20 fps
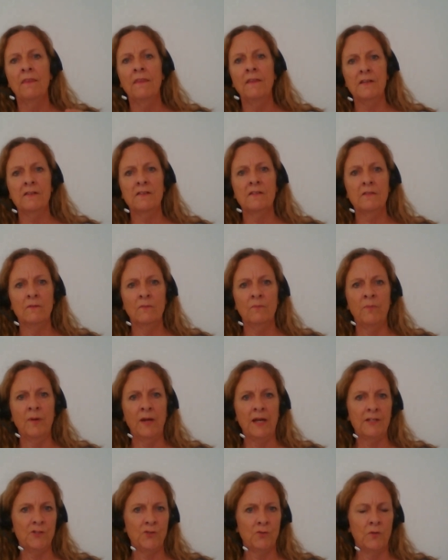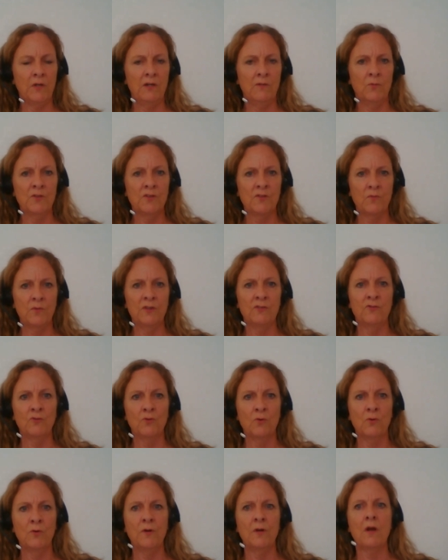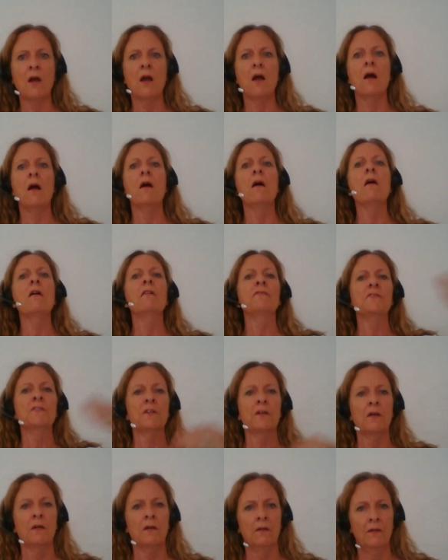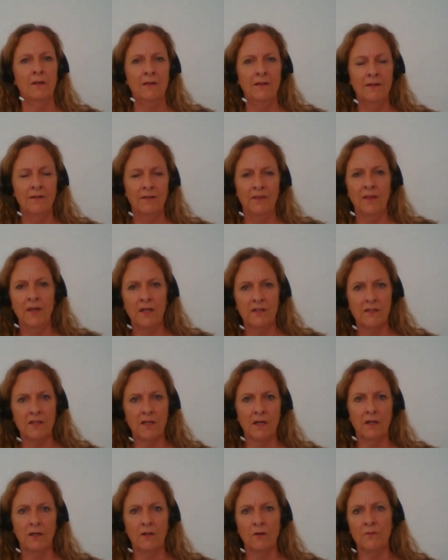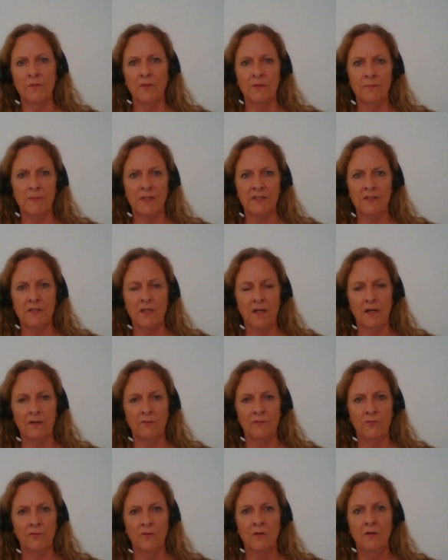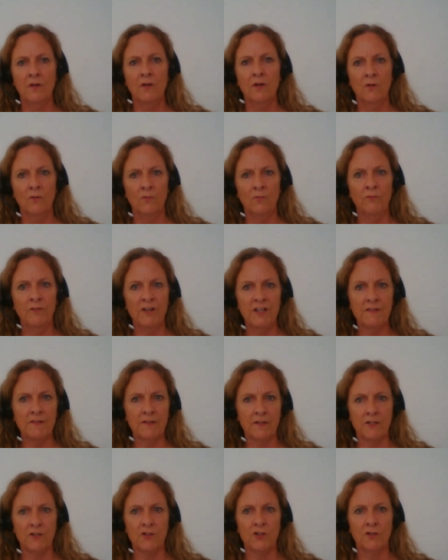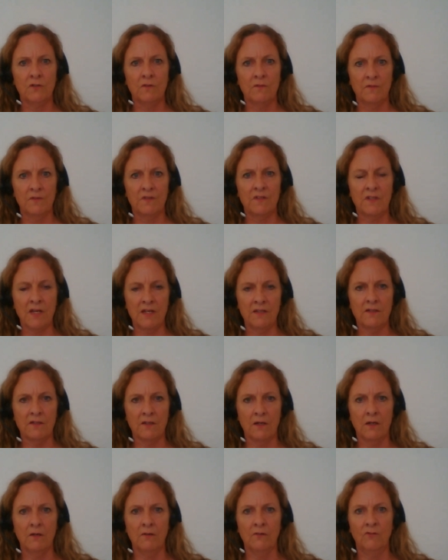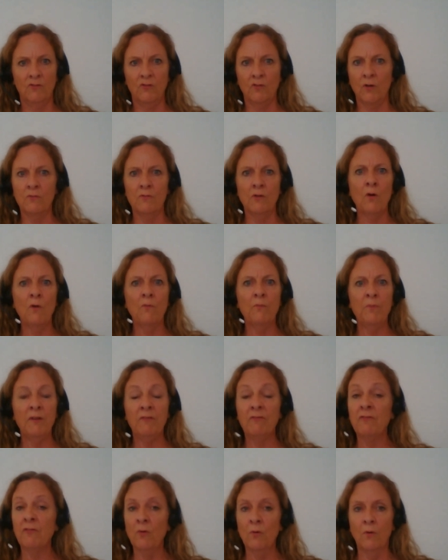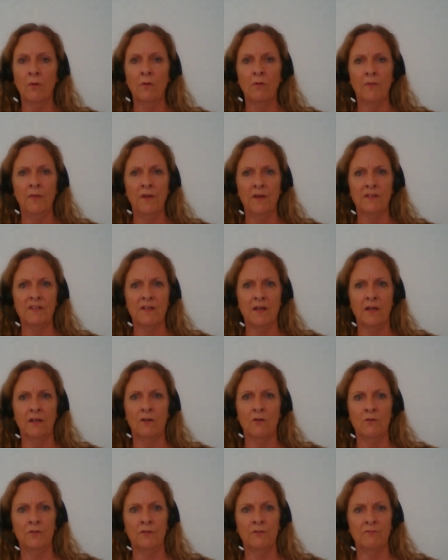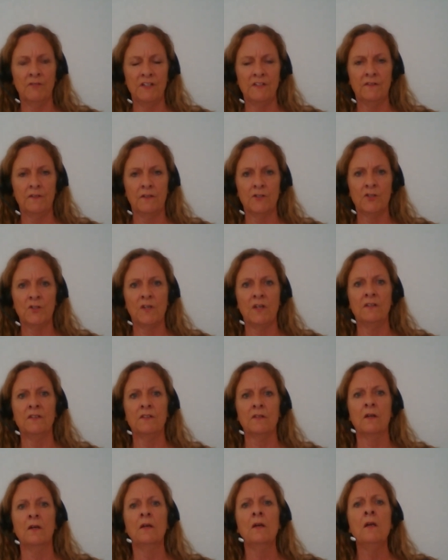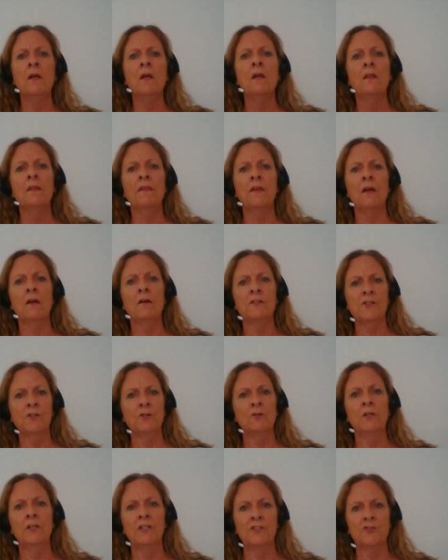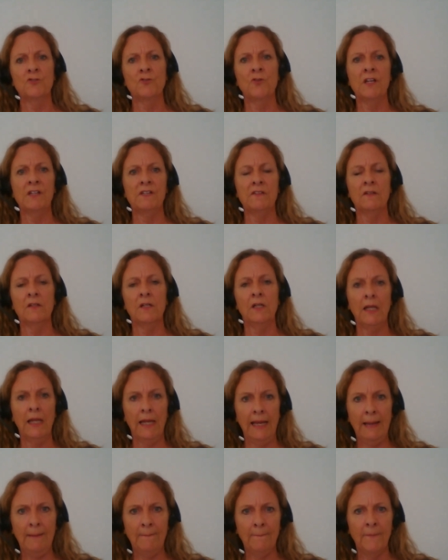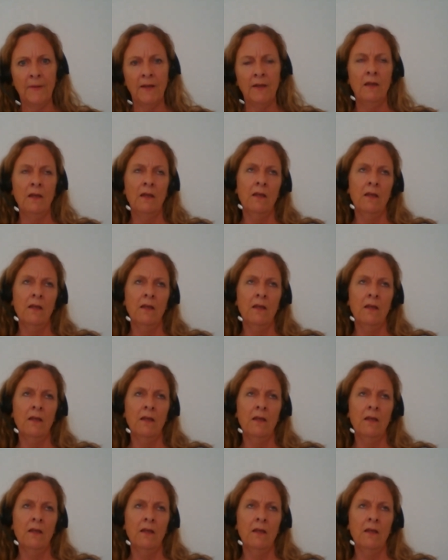this battery was withdrawn after the attack on the Masyaf Research Center, so not before the attack on the research center. The article is trying to claim